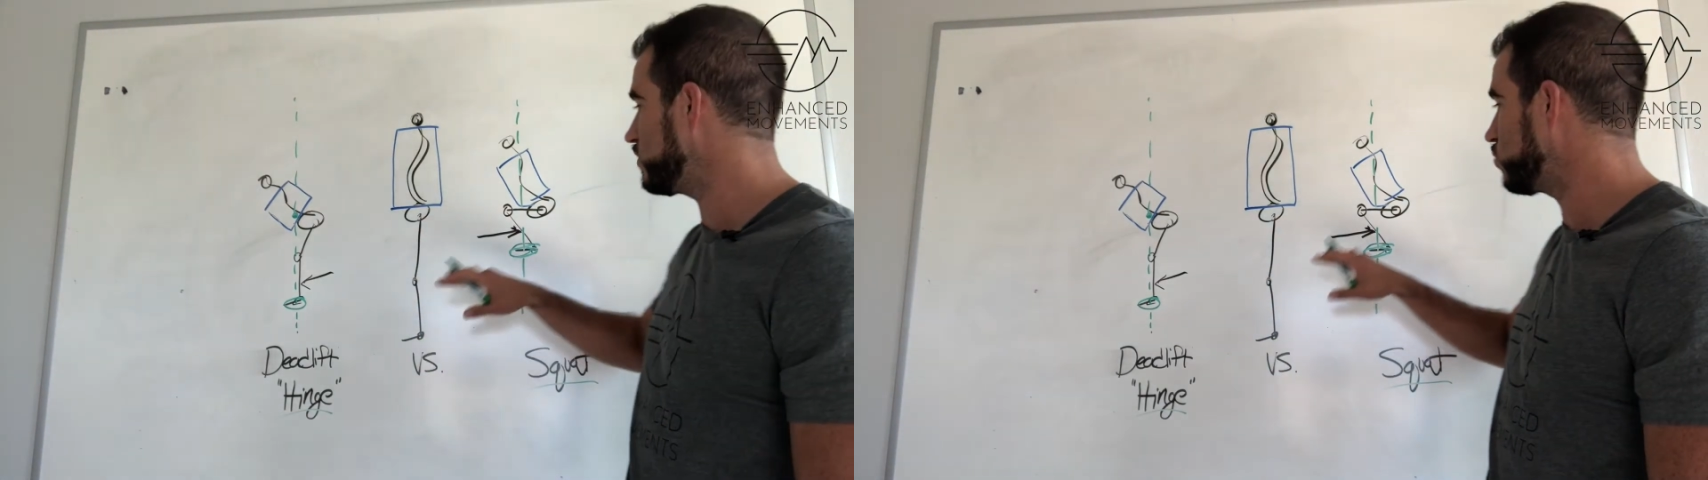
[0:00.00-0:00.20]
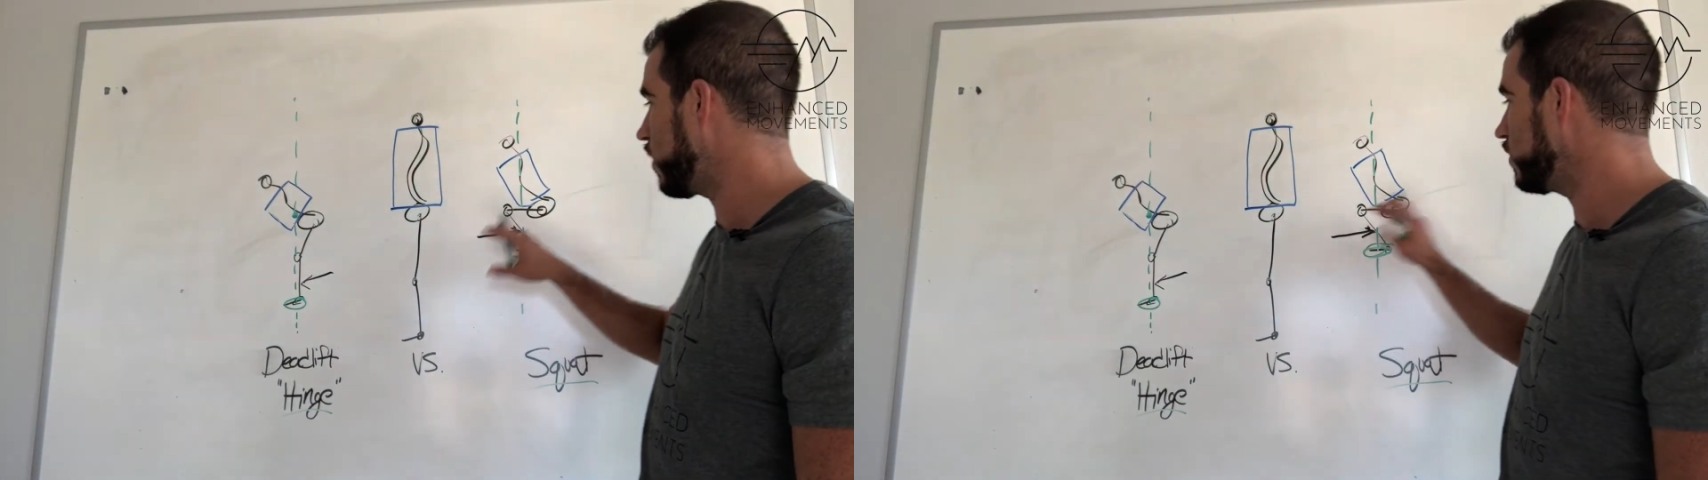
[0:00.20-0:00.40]

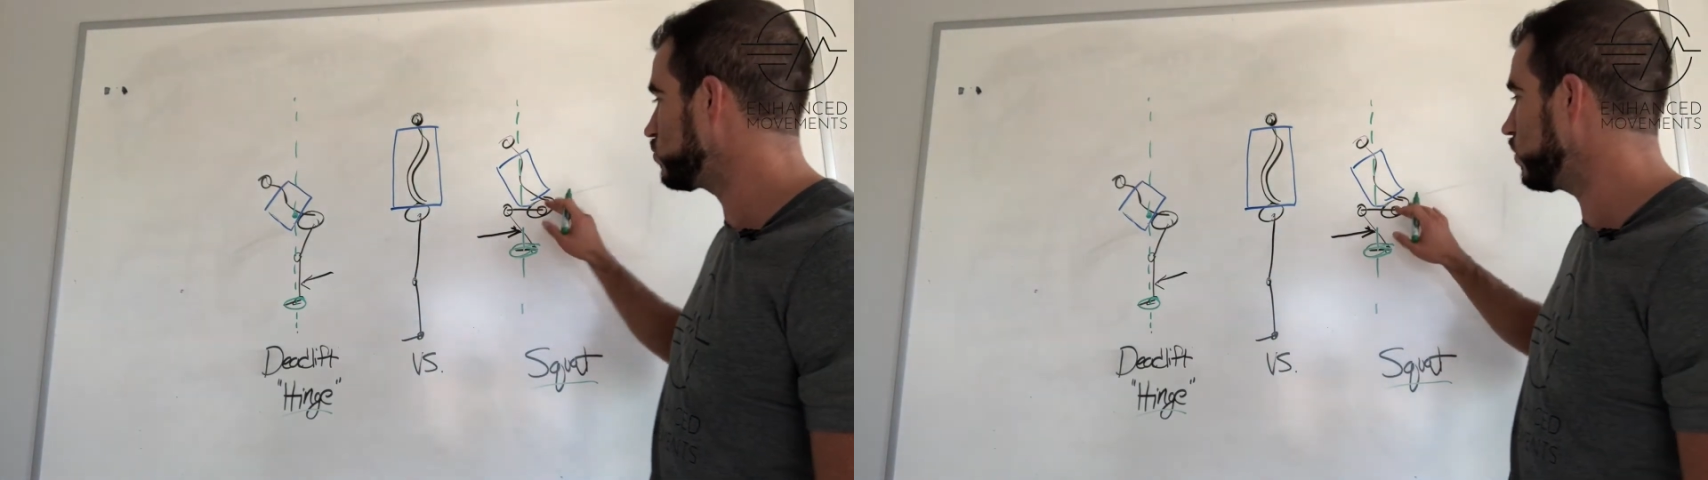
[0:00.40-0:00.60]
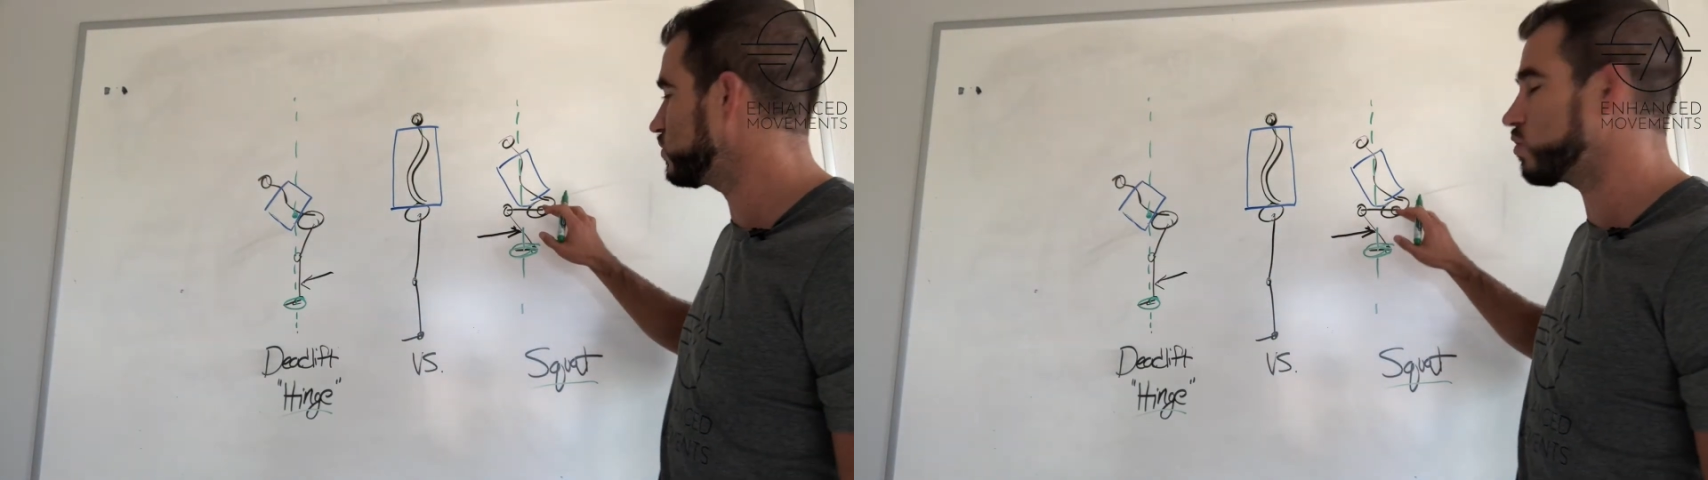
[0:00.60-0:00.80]
as well
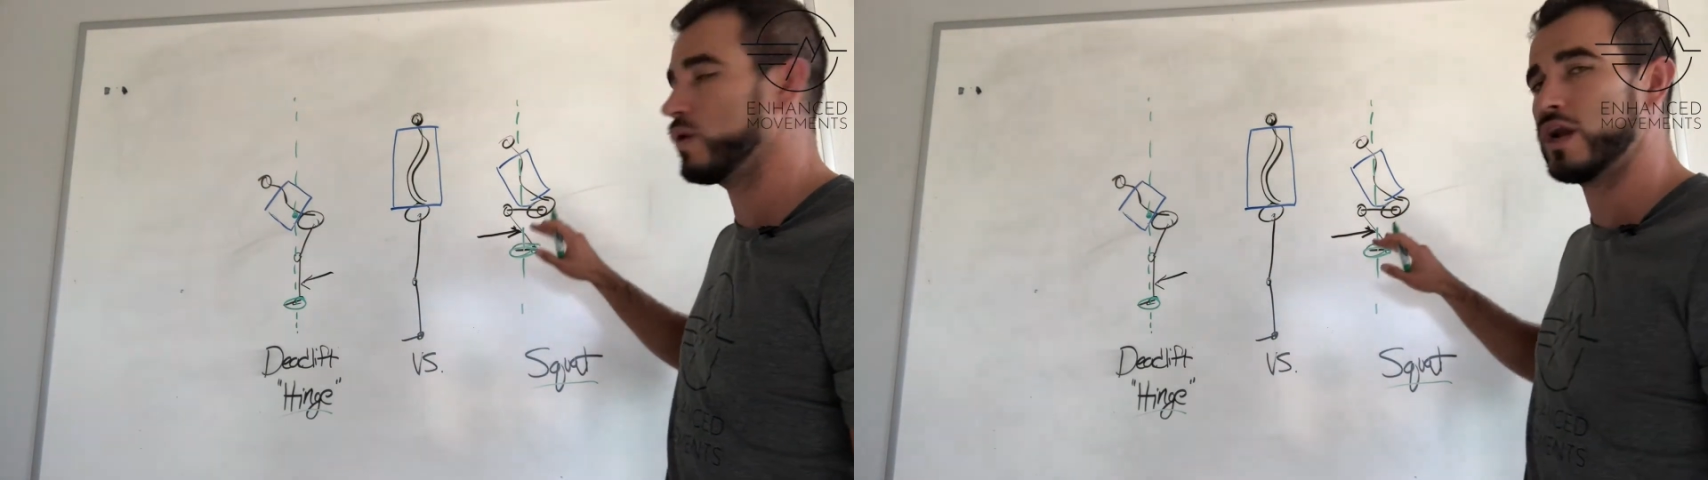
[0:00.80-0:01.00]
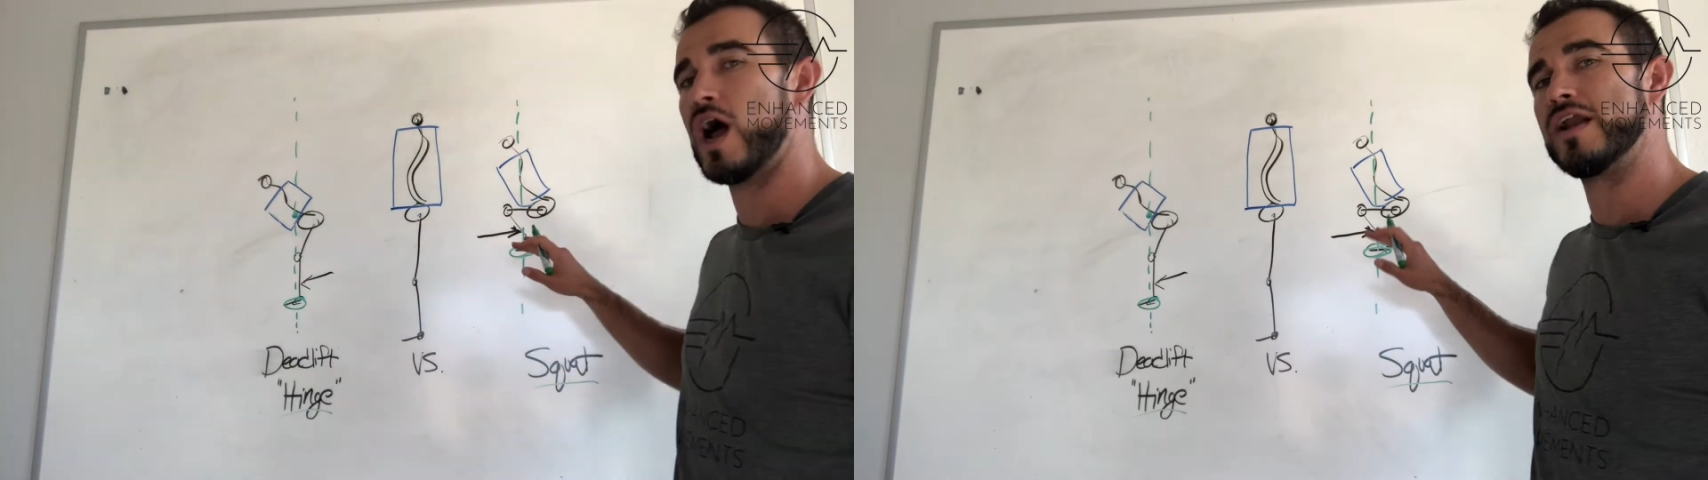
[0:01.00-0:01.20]
as what's
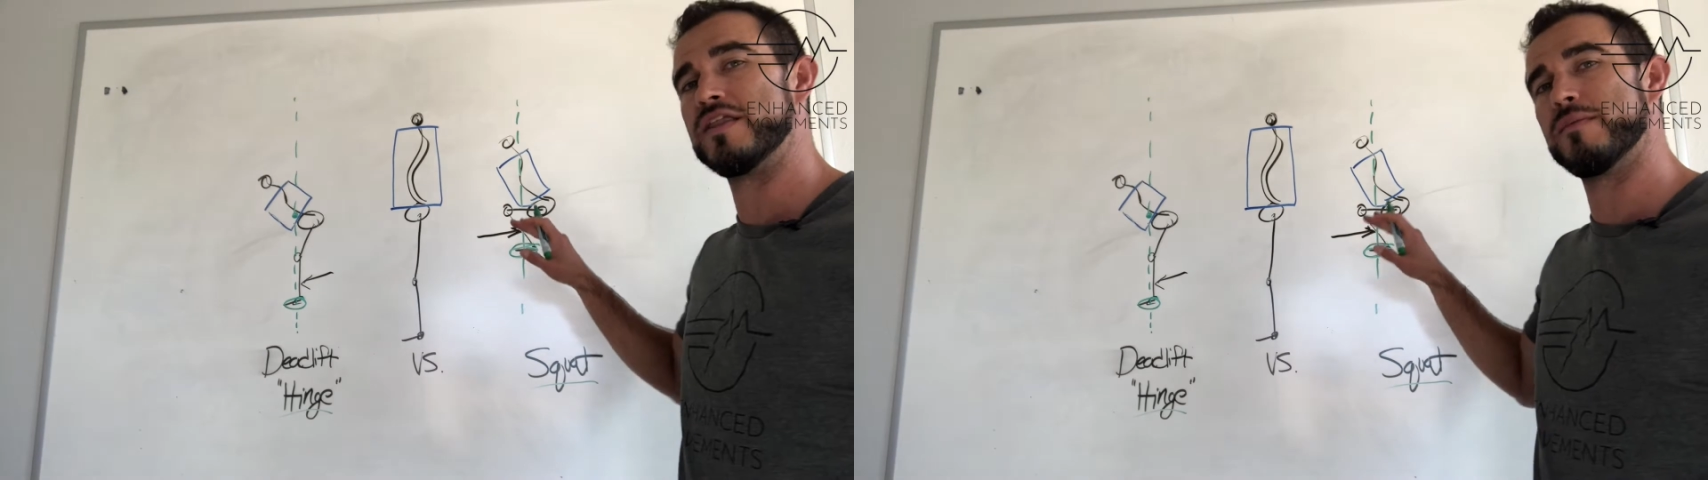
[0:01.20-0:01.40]
going on in